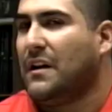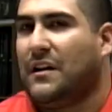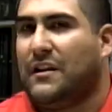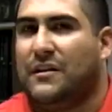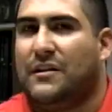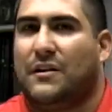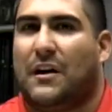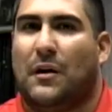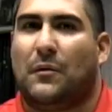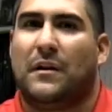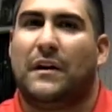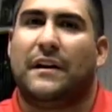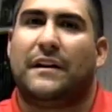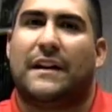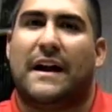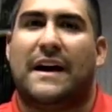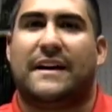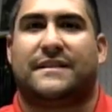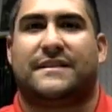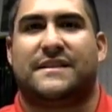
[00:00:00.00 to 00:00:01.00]
I really
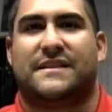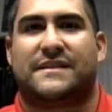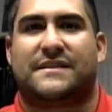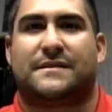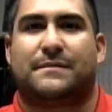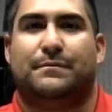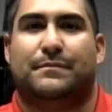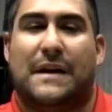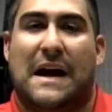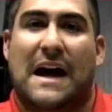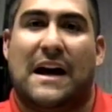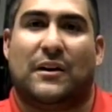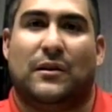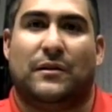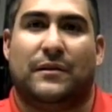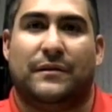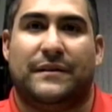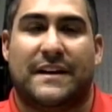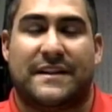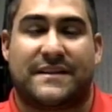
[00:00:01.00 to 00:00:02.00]
like this
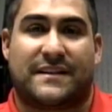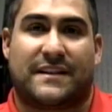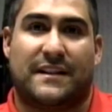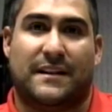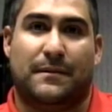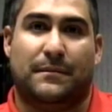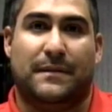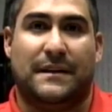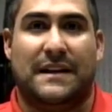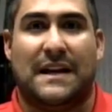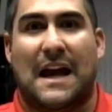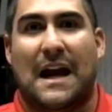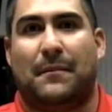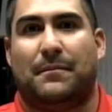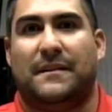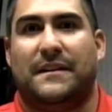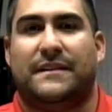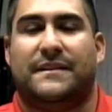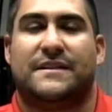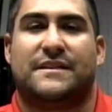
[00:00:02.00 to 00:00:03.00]
battle that's going to be
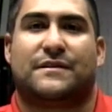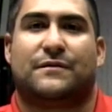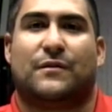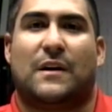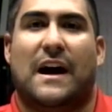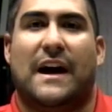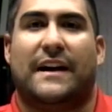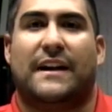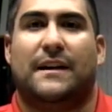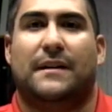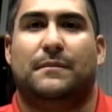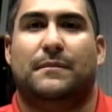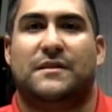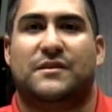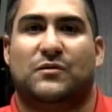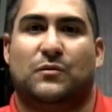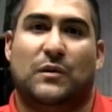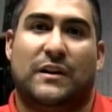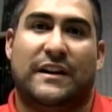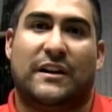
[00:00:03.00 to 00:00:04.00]
happening this Friday
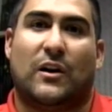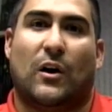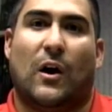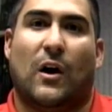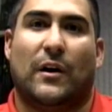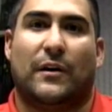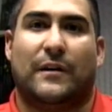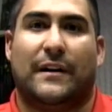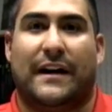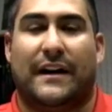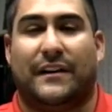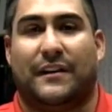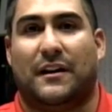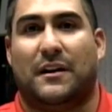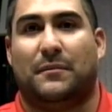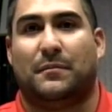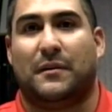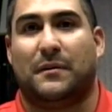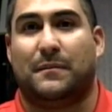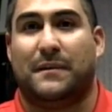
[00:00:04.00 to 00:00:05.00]
between Carter and
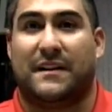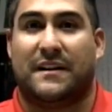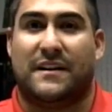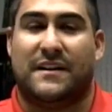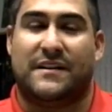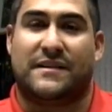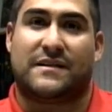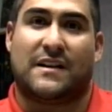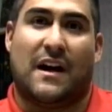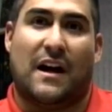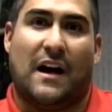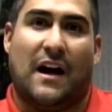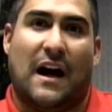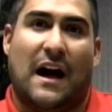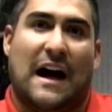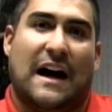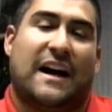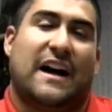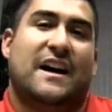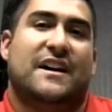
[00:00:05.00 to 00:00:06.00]
Lompoc, because
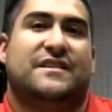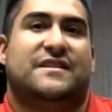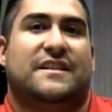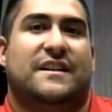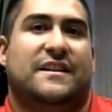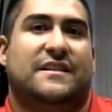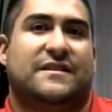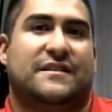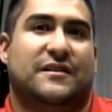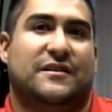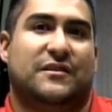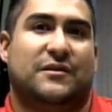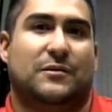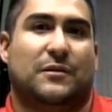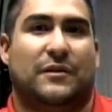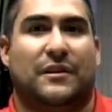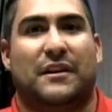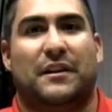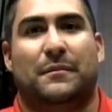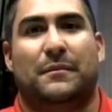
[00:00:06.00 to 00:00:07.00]
I got a chance to
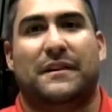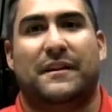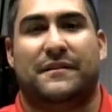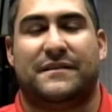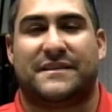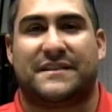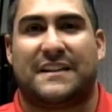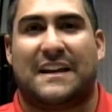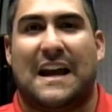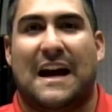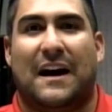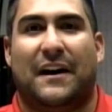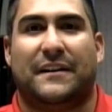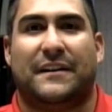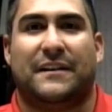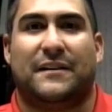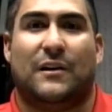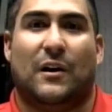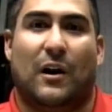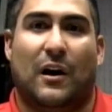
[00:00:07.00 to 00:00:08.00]
do a little bit of
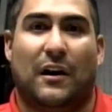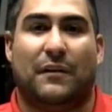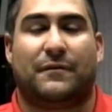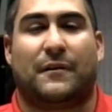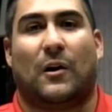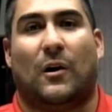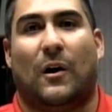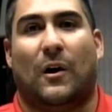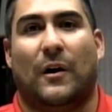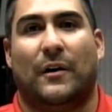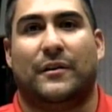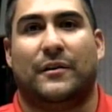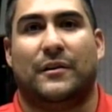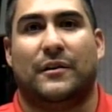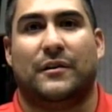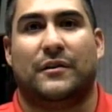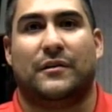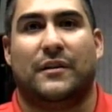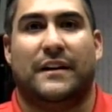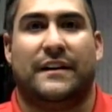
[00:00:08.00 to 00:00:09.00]
scouting of
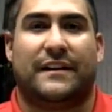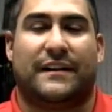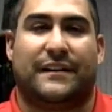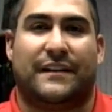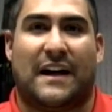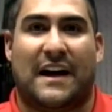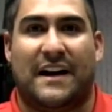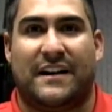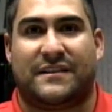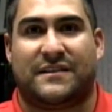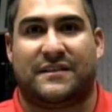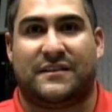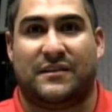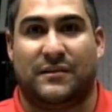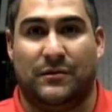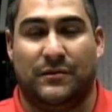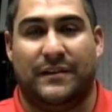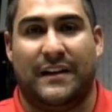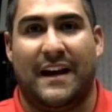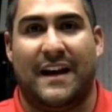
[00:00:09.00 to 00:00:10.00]
Carter in the last
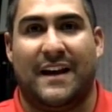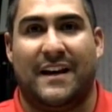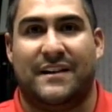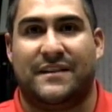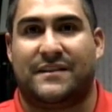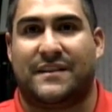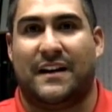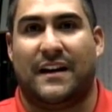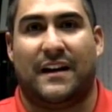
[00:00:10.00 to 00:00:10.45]
2 days.